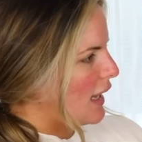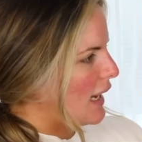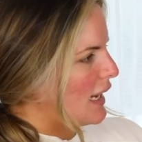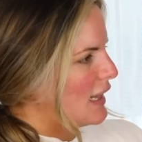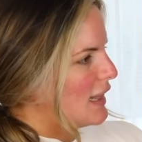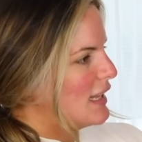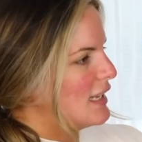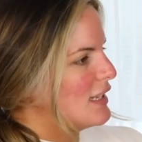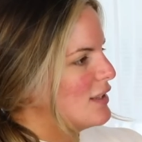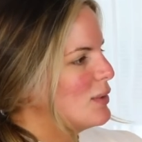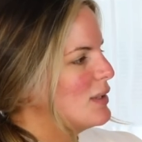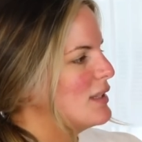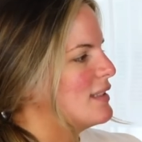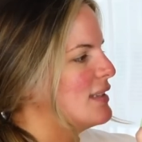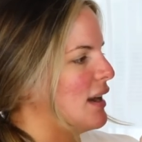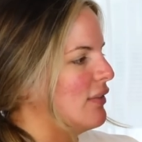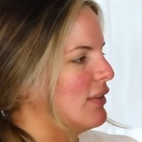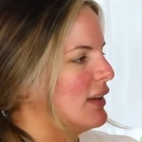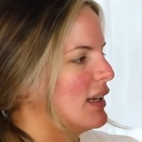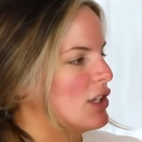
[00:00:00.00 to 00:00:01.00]
Like this one's
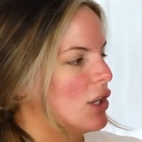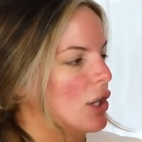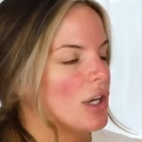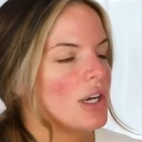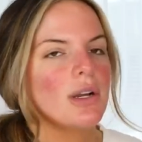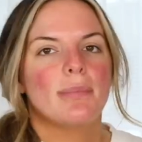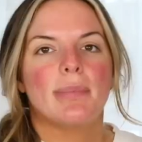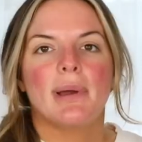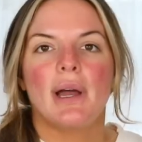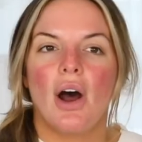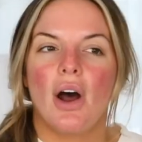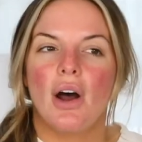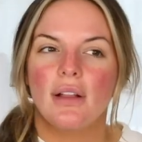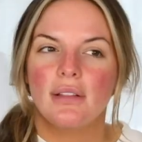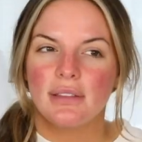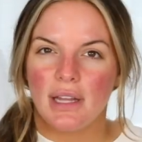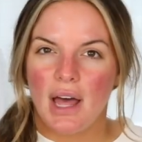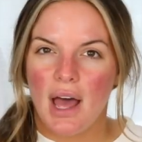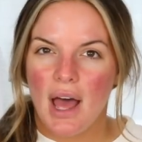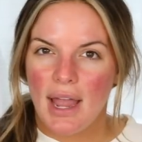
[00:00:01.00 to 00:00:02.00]
definitely darker, but
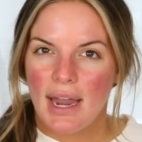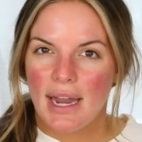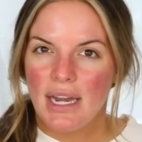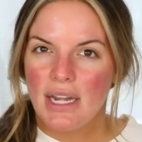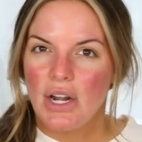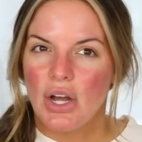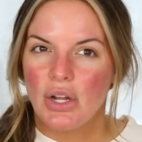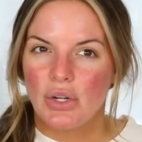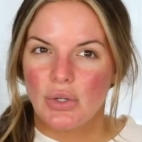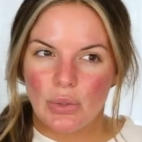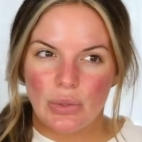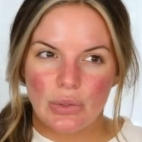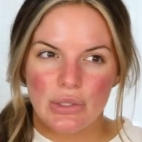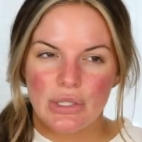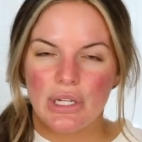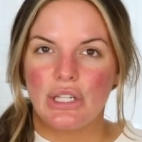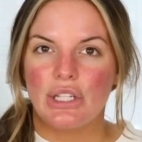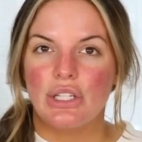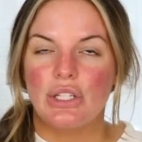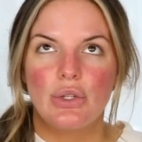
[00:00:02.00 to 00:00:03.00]
online on
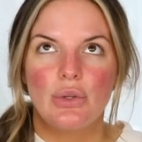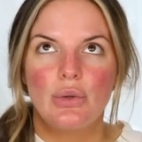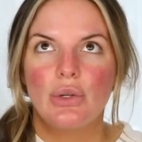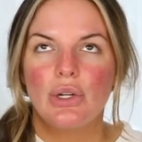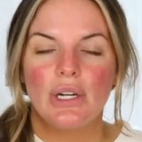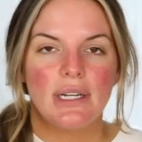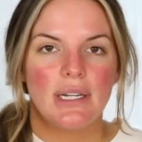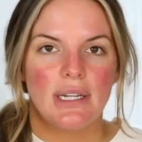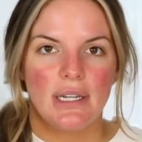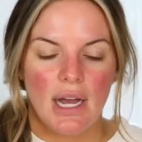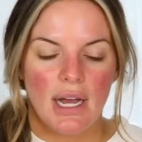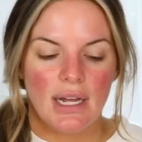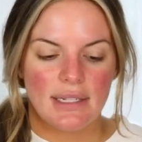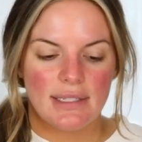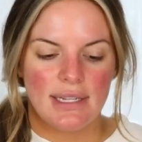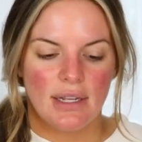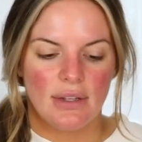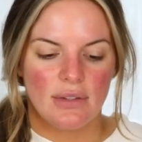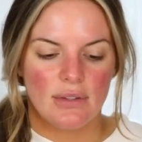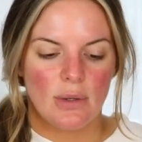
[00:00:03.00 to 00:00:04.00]
Ulta, you could not
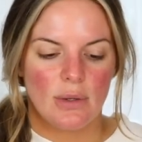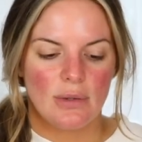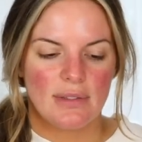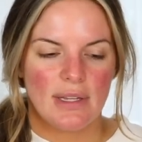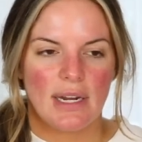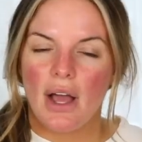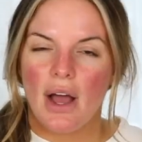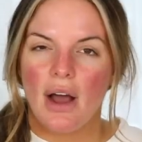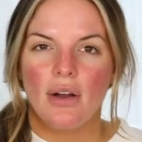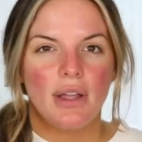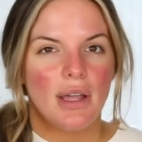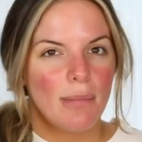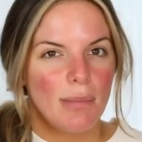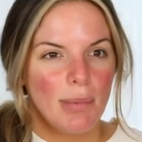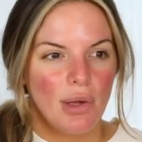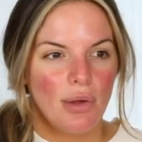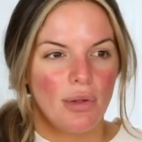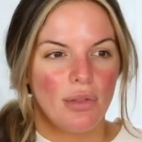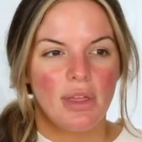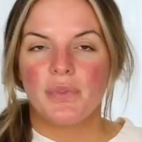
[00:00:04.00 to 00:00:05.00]
tell. So I was like, I'll get
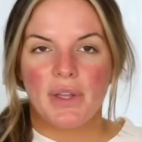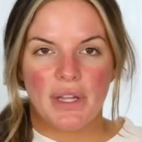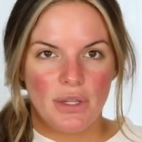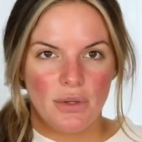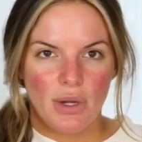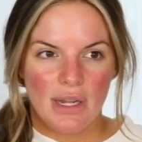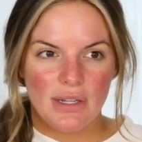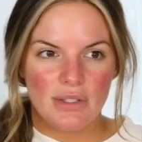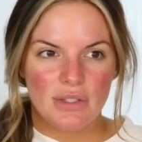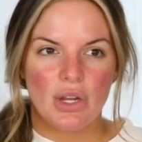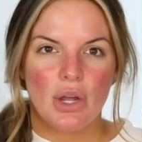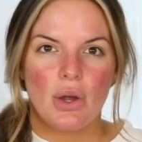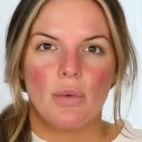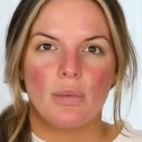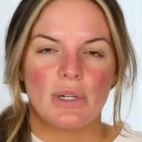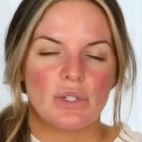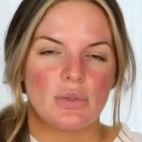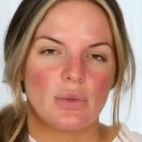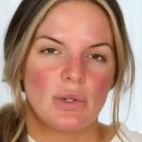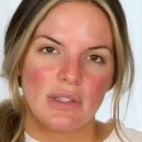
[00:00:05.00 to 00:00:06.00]
both, let you guys know
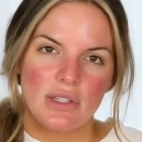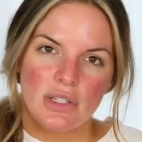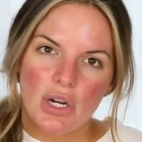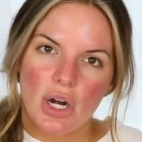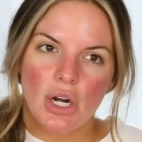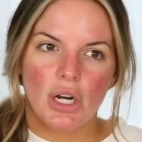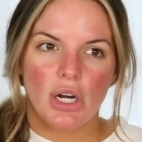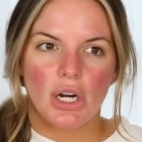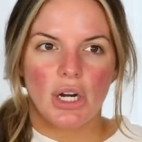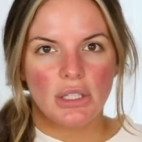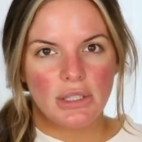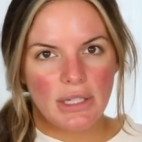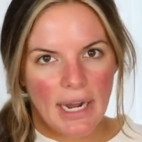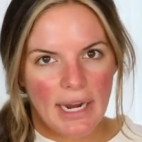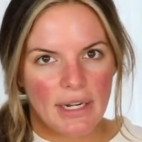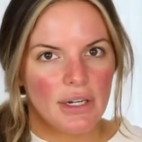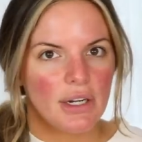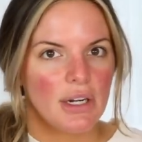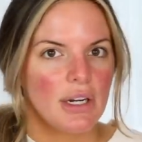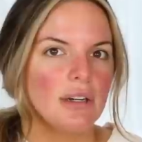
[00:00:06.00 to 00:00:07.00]
which one's darker,
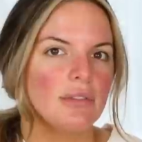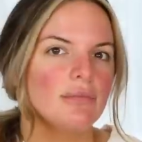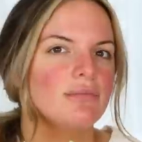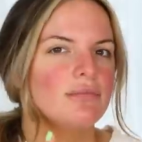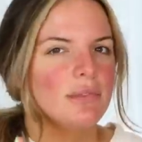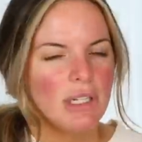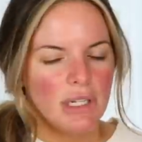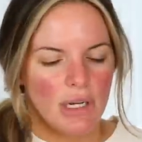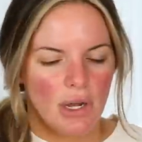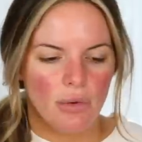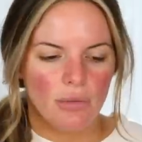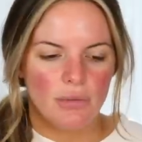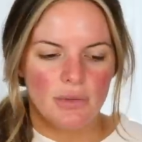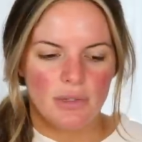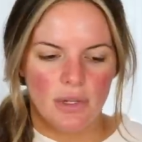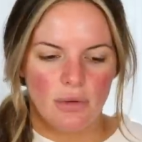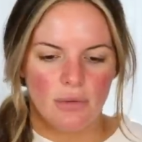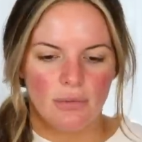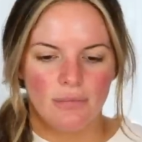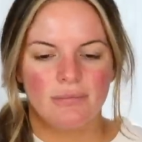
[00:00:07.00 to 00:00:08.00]
lighter, you know,
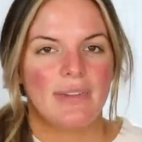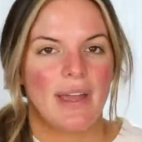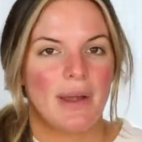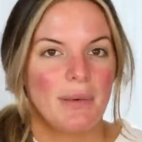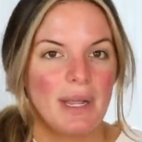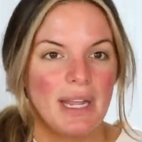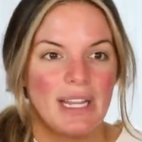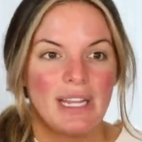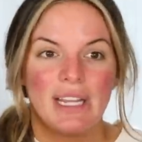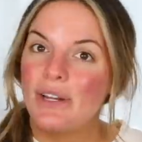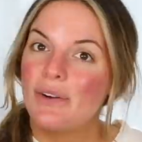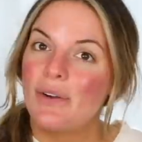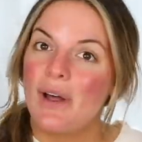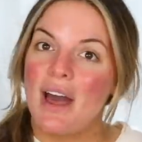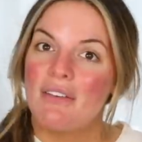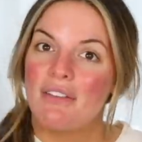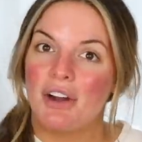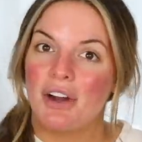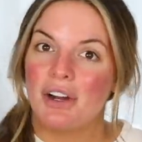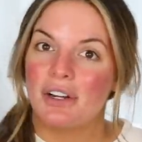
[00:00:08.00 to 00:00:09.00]
so that way you don't
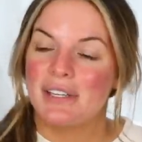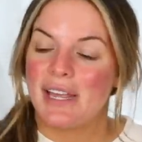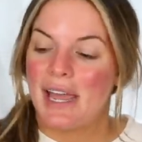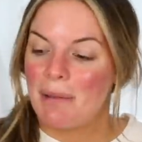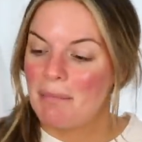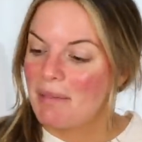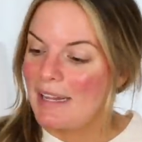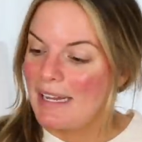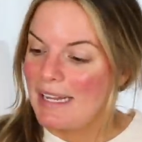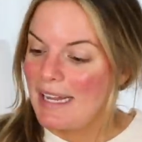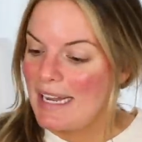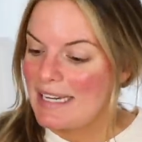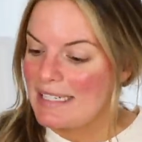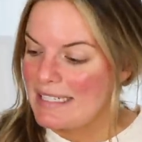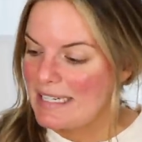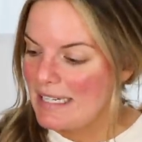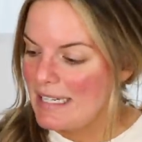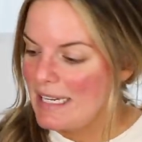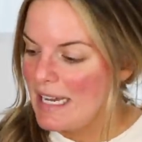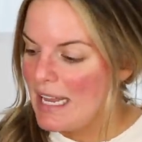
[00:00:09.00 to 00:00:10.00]
have a hard time like I
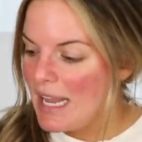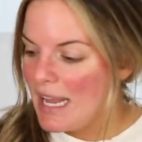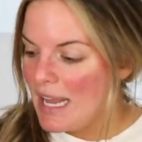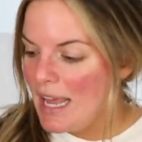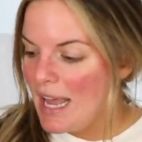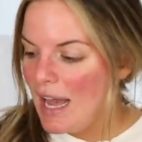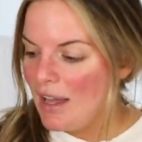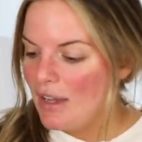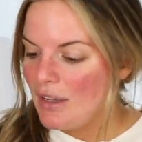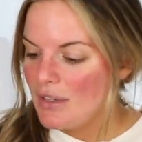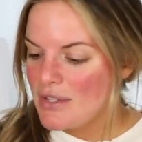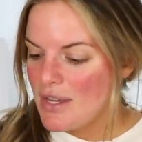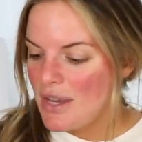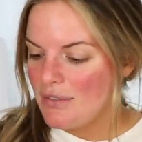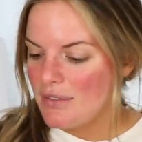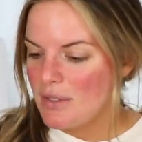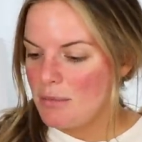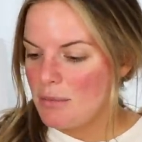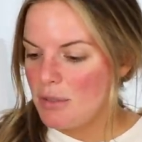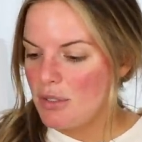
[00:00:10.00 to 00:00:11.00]
did. I also
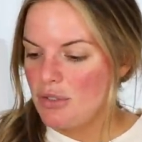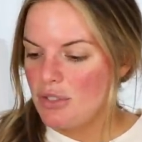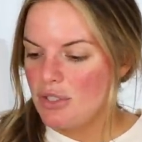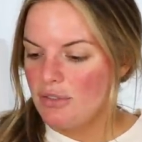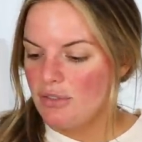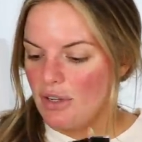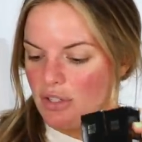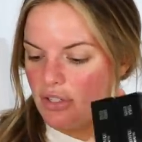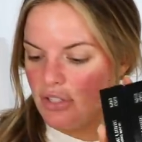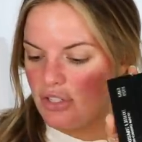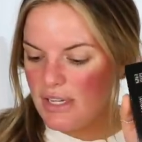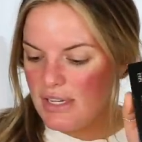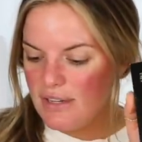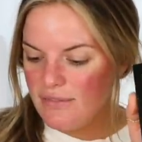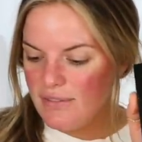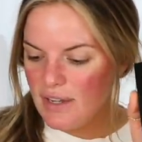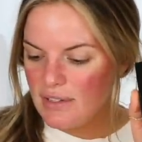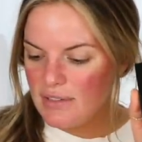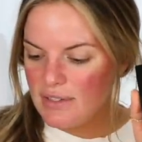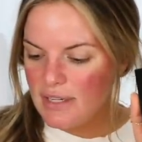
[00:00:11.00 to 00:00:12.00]
have some new Givenchy
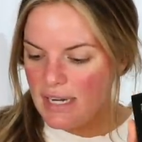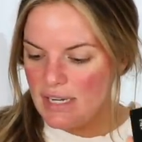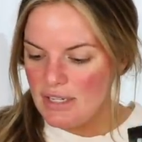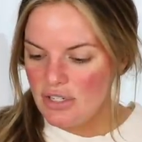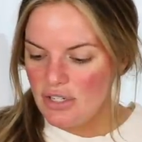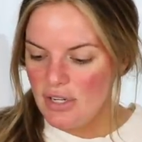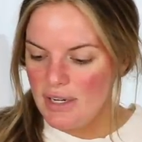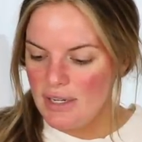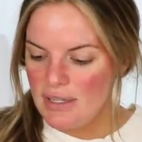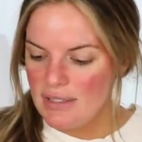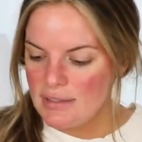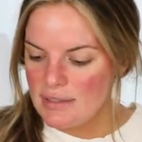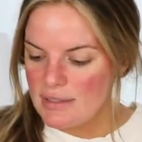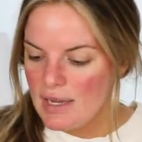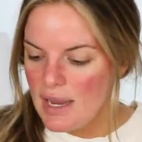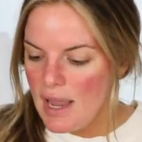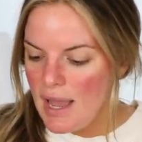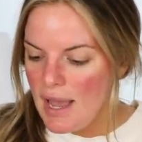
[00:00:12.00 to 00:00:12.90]
foundations.